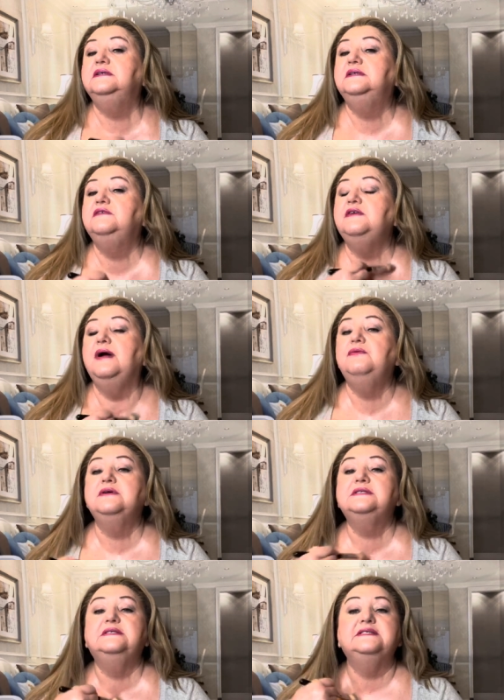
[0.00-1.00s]
If anybody
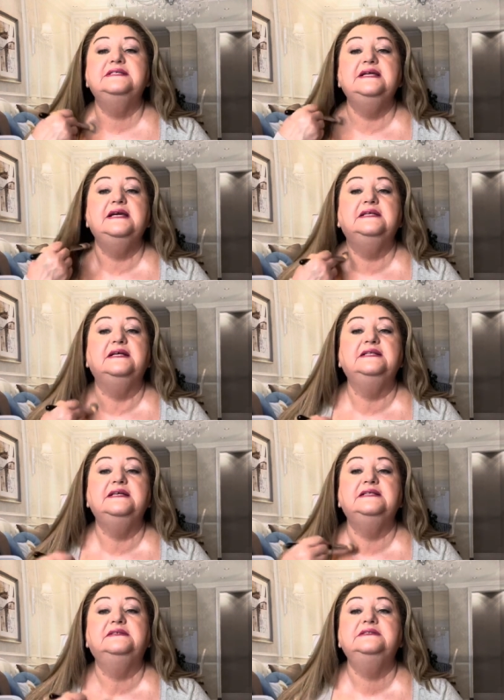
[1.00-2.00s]
wants to see it and
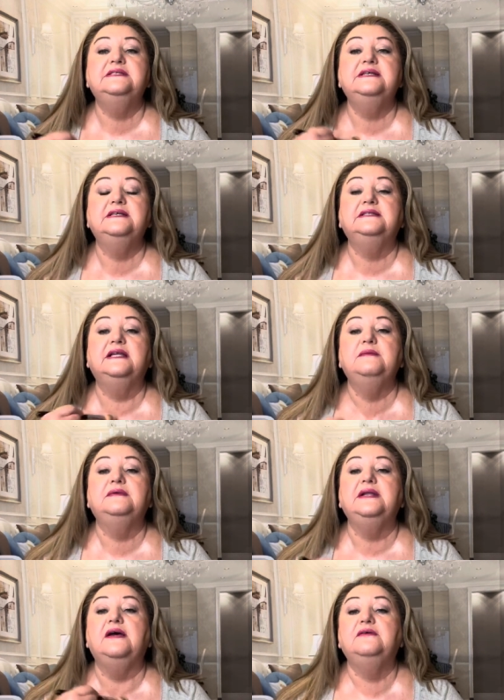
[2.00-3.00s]
didn't see it, let
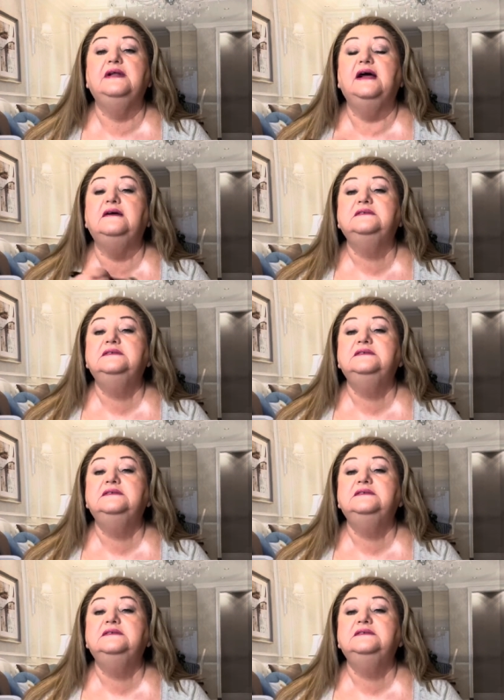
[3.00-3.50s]
me know and I